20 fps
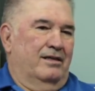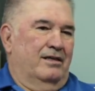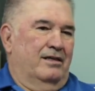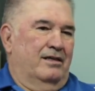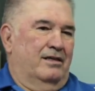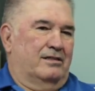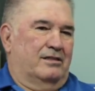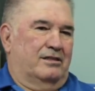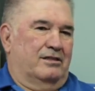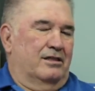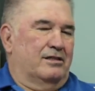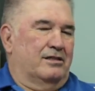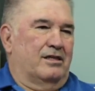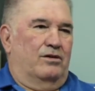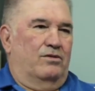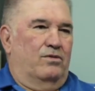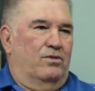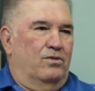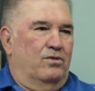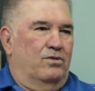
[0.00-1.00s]
it's just
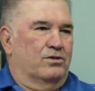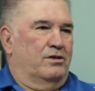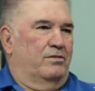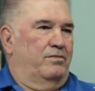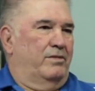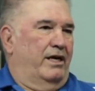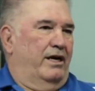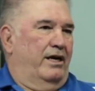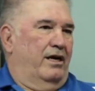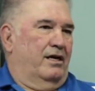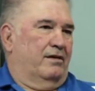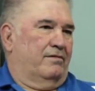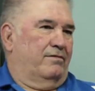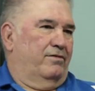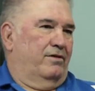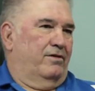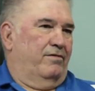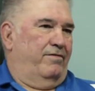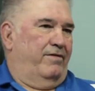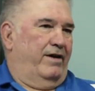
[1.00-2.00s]
an awesome day out
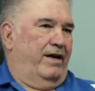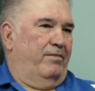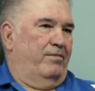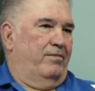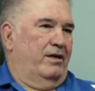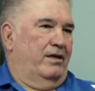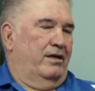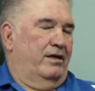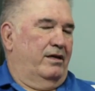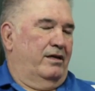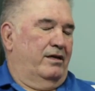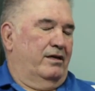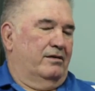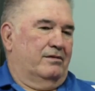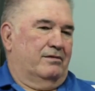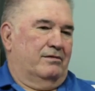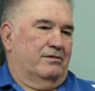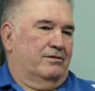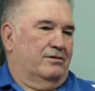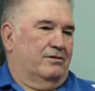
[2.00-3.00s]
for the family, and
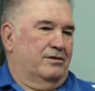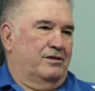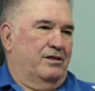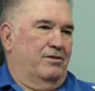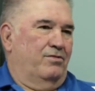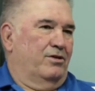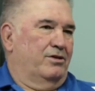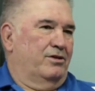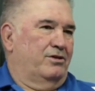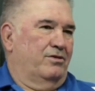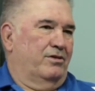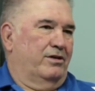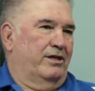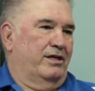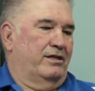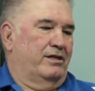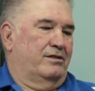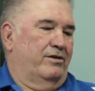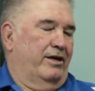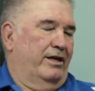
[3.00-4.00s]
just to watch your
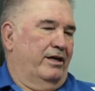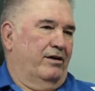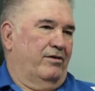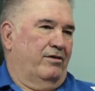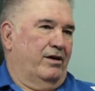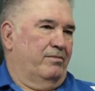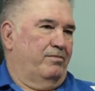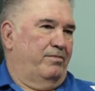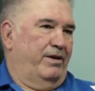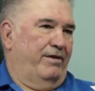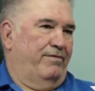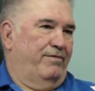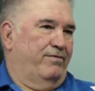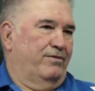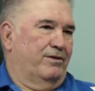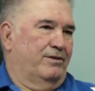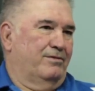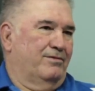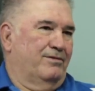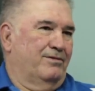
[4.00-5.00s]
kids running around
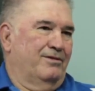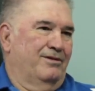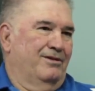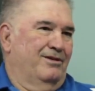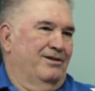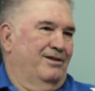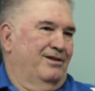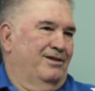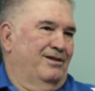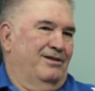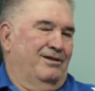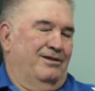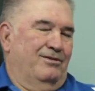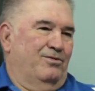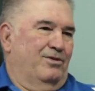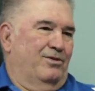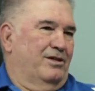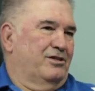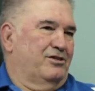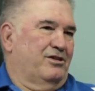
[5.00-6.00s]
barefoot
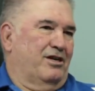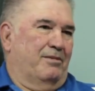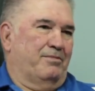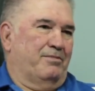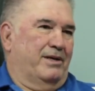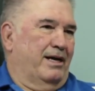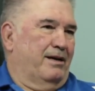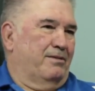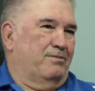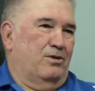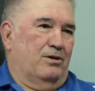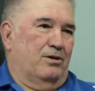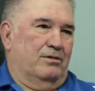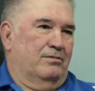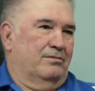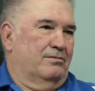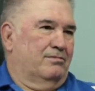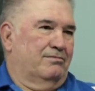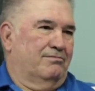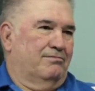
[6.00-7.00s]
with a scrum cap
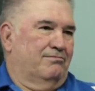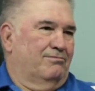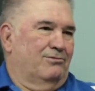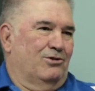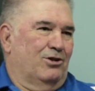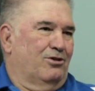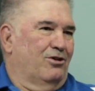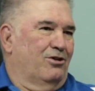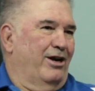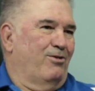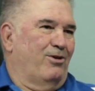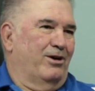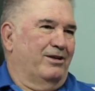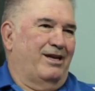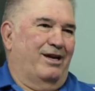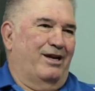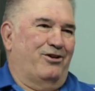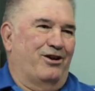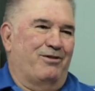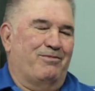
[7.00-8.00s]
on, not knowing what
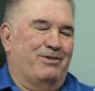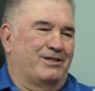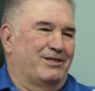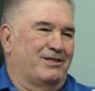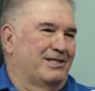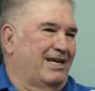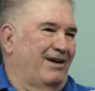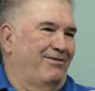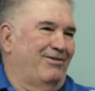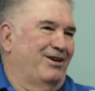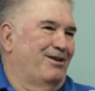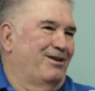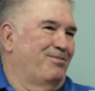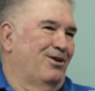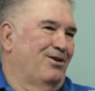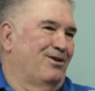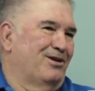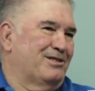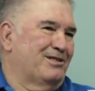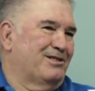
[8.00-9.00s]
they're doing, but just having a
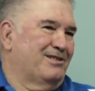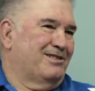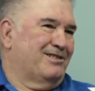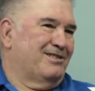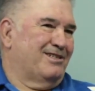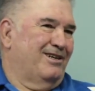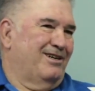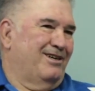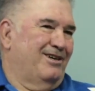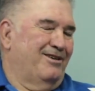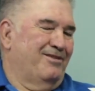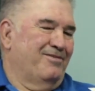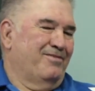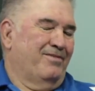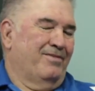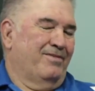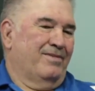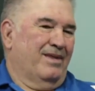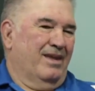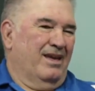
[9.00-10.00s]
blast. So
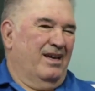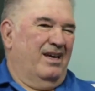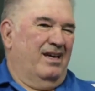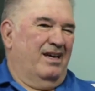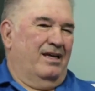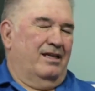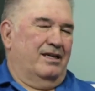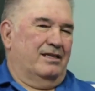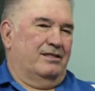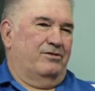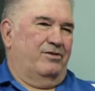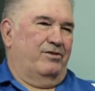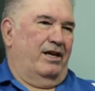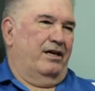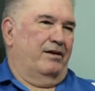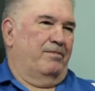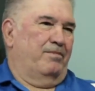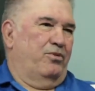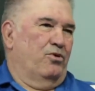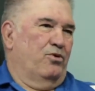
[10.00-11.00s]
that's
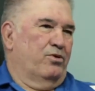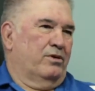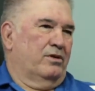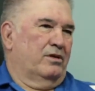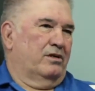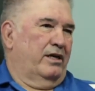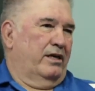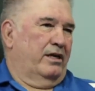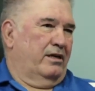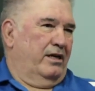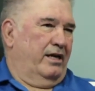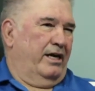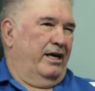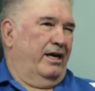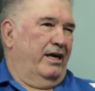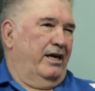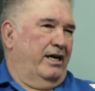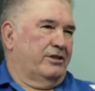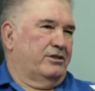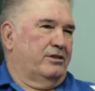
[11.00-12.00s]
really important, and
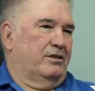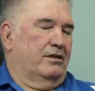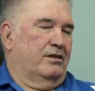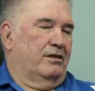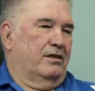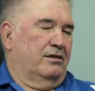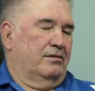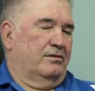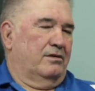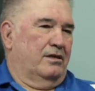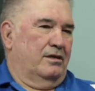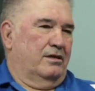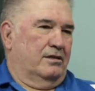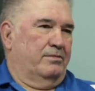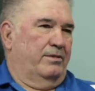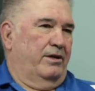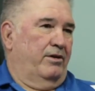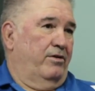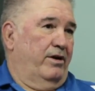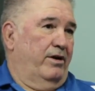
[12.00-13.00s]
Ashton has
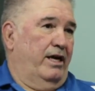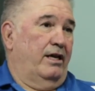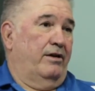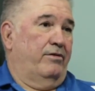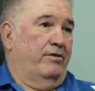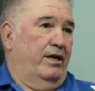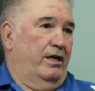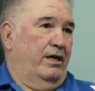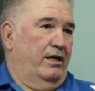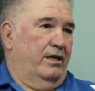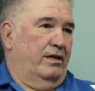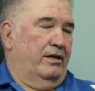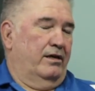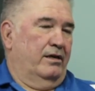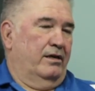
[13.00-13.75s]
been really, really